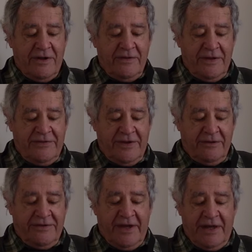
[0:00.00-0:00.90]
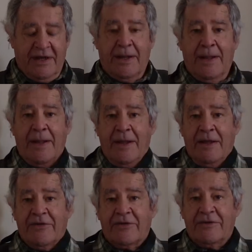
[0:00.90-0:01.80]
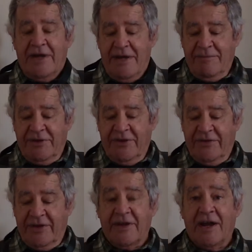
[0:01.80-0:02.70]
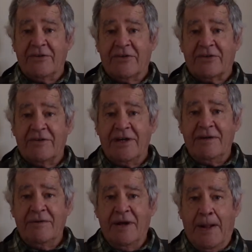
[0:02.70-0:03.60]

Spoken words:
the tilting screen, which is a touch screen,